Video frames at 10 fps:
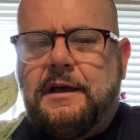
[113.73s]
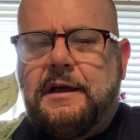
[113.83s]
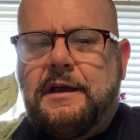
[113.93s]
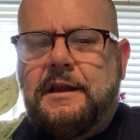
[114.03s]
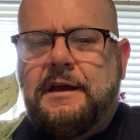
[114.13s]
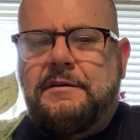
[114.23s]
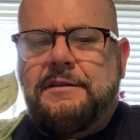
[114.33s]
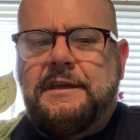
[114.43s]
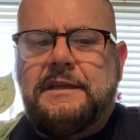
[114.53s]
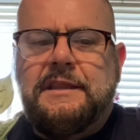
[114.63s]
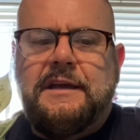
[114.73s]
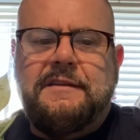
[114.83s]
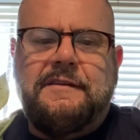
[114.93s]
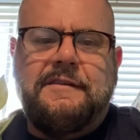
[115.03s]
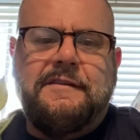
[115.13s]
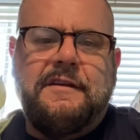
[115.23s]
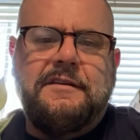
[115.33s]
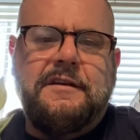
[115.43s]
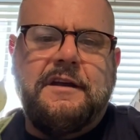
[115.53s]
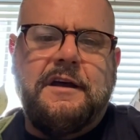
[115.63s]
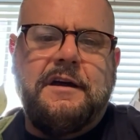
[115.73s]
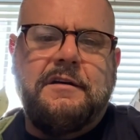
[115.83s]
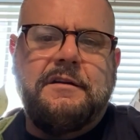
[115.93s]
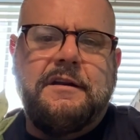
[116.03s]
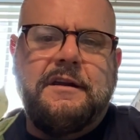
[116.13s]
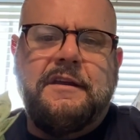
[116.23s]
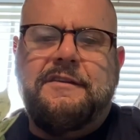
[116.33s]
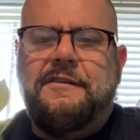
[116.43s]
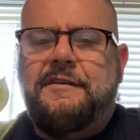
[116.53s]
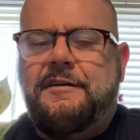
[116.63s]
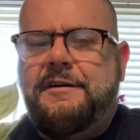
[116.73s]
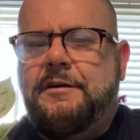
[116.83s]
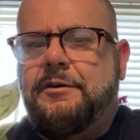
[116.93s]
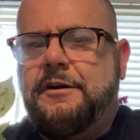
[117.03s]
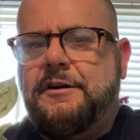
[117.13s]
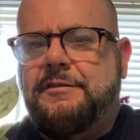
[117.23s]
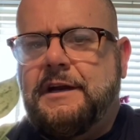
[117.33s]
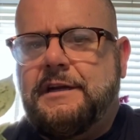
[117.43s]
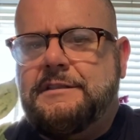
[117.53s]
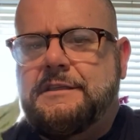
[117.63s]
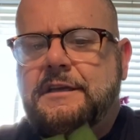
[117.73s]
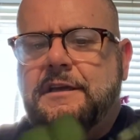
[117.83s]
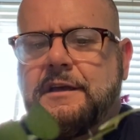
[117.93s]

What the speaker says: And I don't think that's necessary or correct.